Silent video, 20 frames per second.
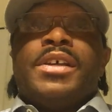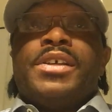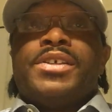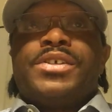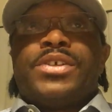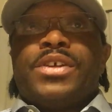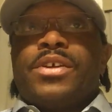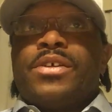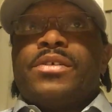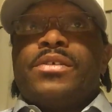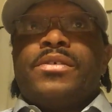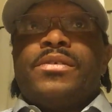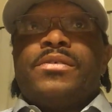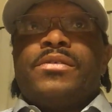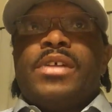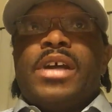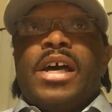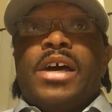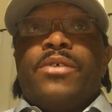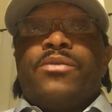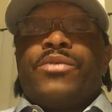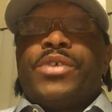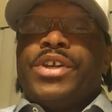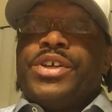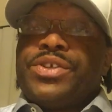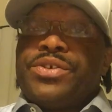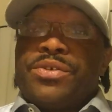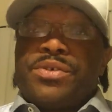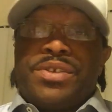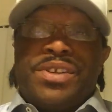Certain
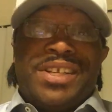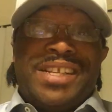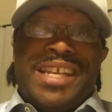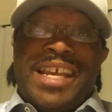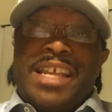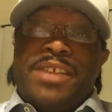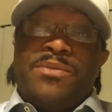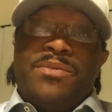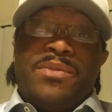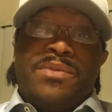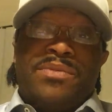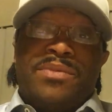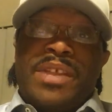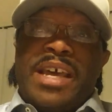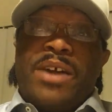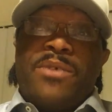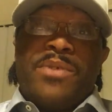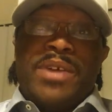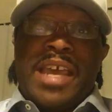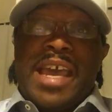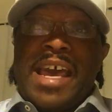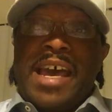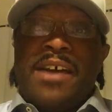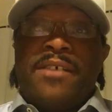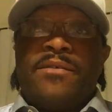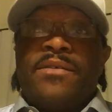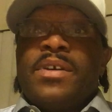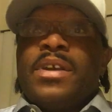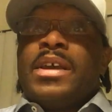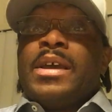resources that we
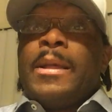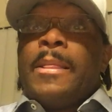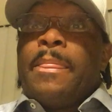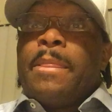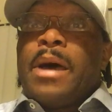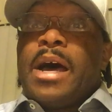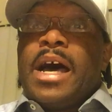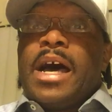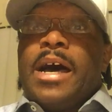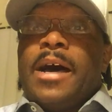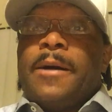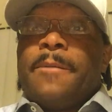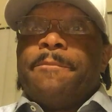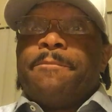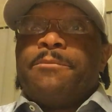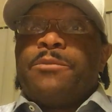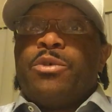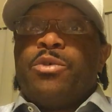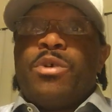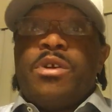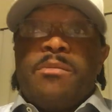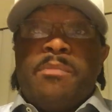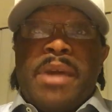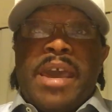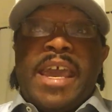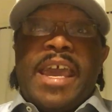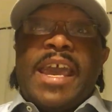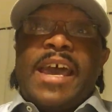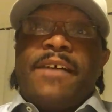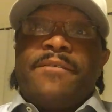have, we
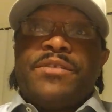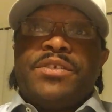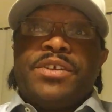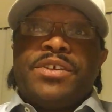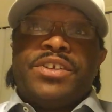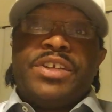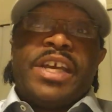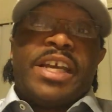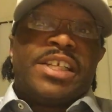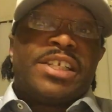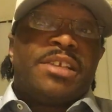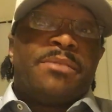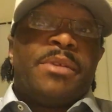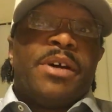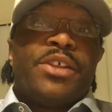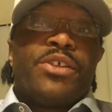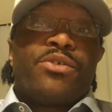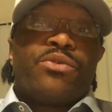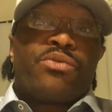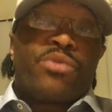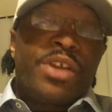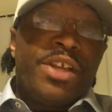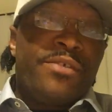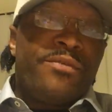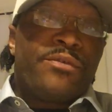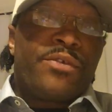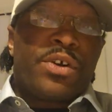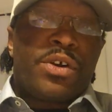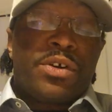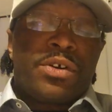may have to check some other
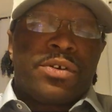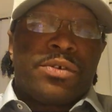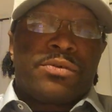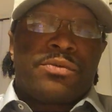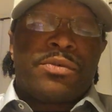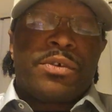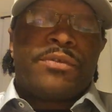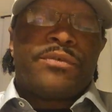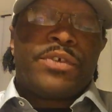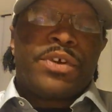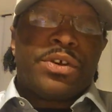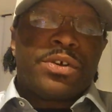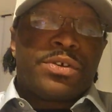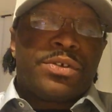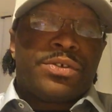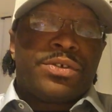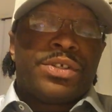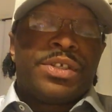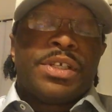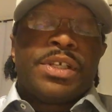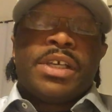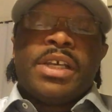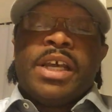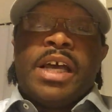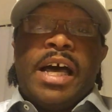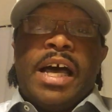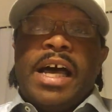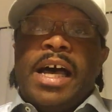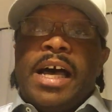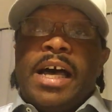referrals
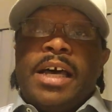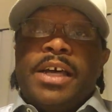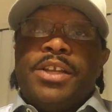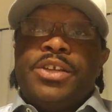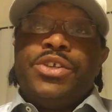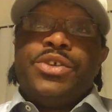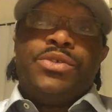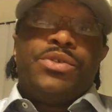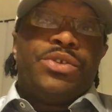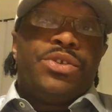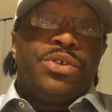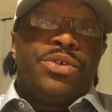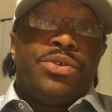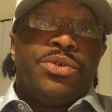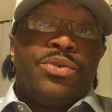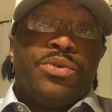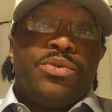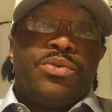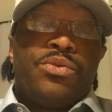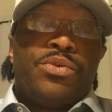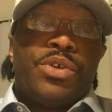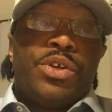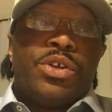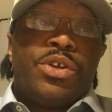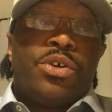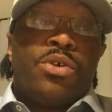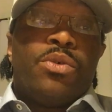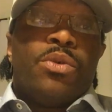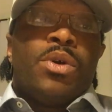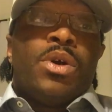due to
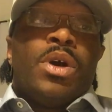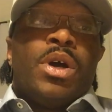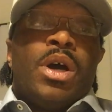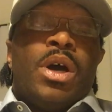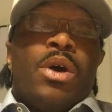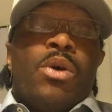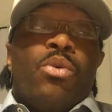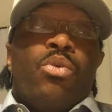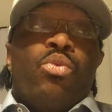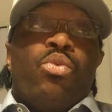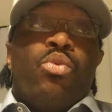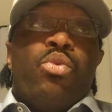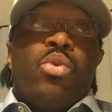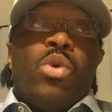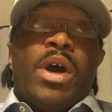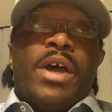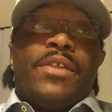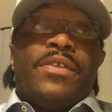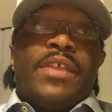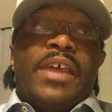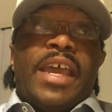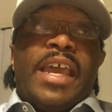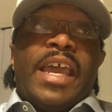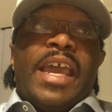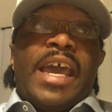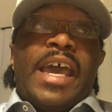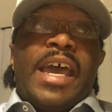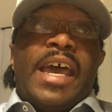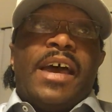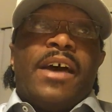what they
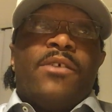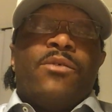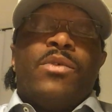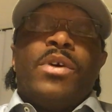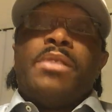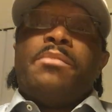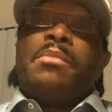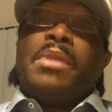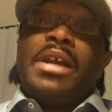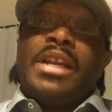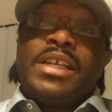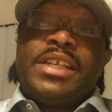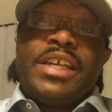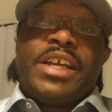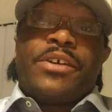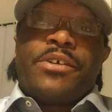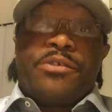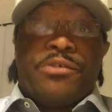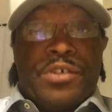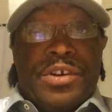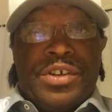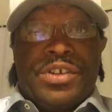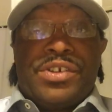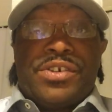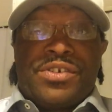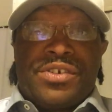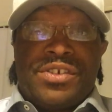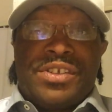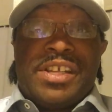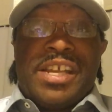have, what monetary
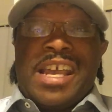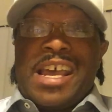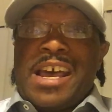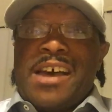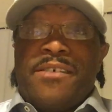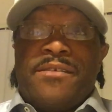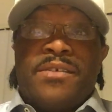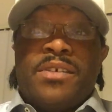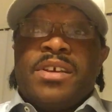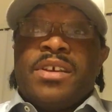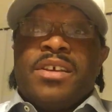resources they have.